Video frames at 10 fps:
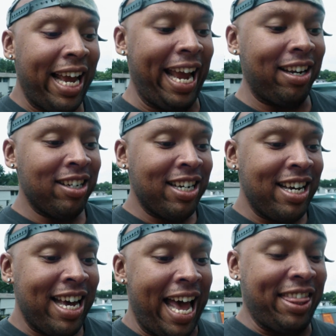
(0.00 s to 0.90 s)
And
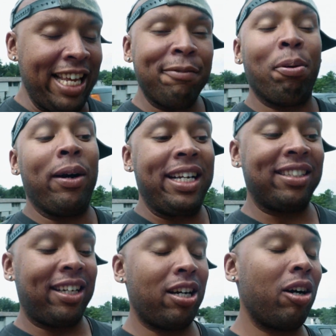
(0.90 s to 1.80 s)
at this point,
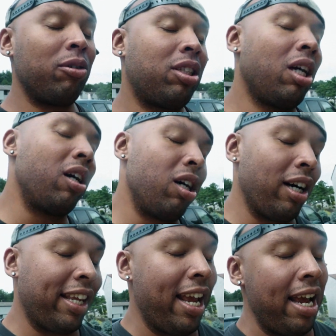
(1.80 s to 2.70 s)
he's like, coach,
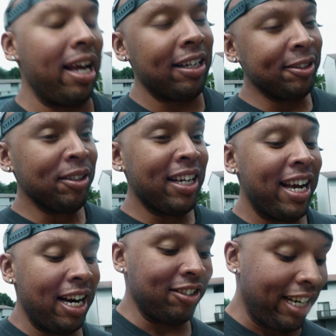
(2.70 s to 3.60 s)
oh, I can't.
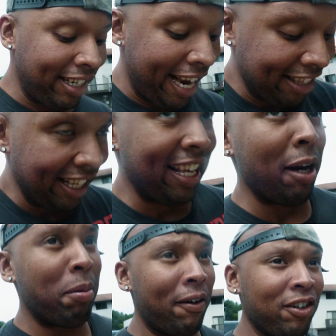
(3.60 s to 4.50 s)
And I was like, Anthony, get
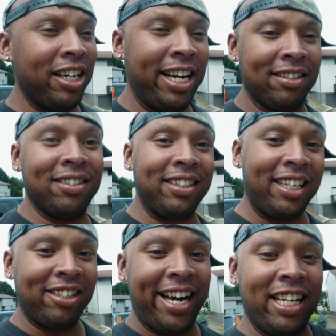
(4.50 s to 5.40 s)
up off your knees.
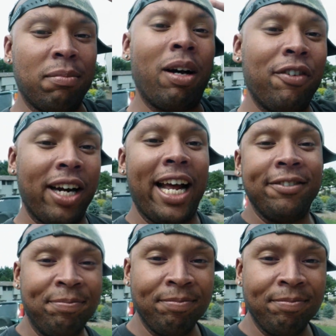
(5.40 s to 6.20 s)
Get your hands above your head.